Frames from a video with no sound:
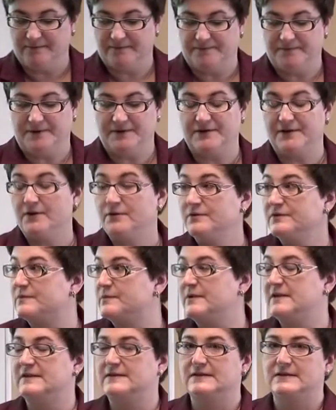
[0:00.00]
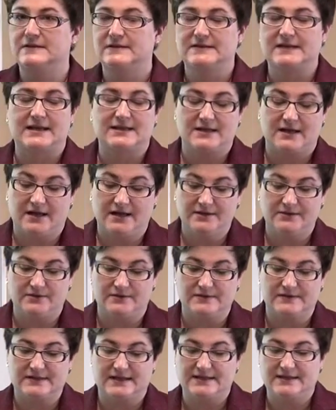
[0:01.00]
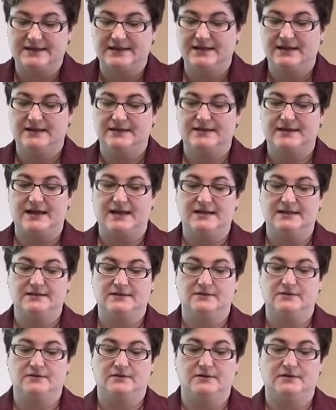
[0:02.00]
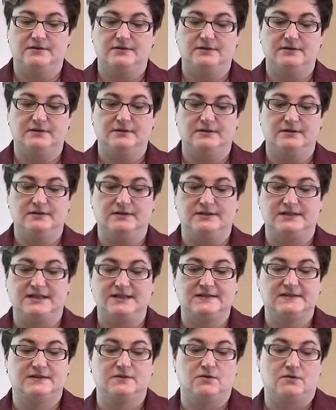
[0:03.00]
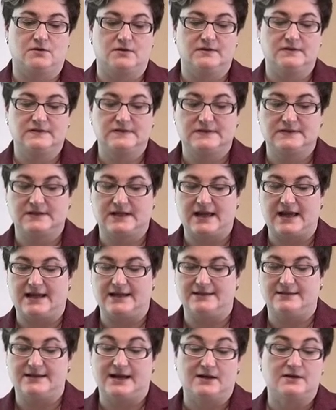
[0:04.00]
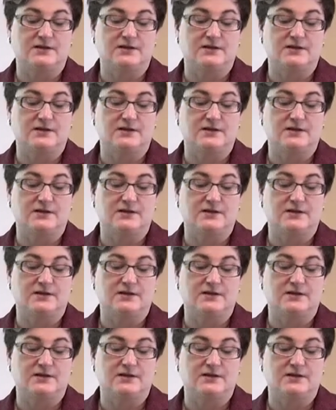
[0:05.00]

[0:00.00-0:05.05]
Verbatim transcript: for those reasons and others, I think that discourse, and